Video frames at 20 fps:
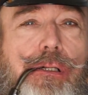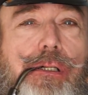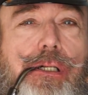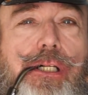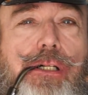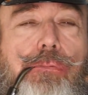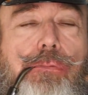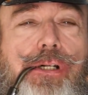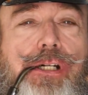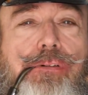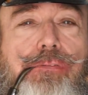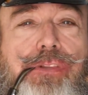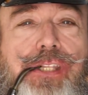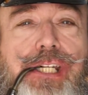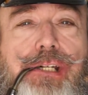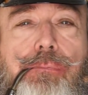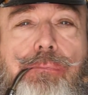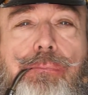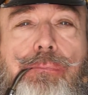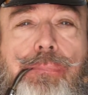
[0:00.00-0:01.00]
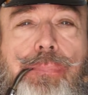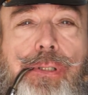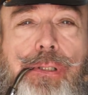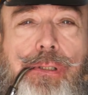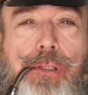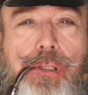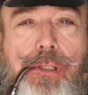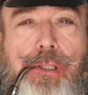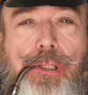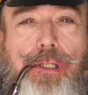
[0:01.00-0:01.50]
And one of them
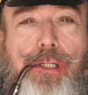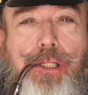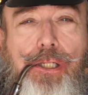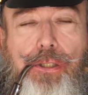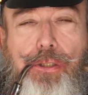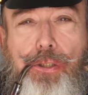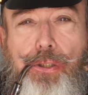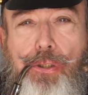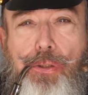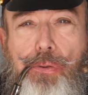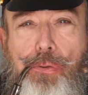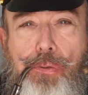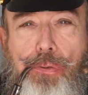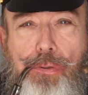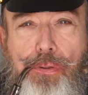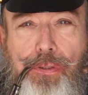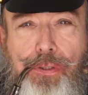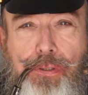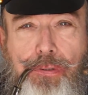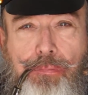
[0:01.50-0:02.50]
are trolls.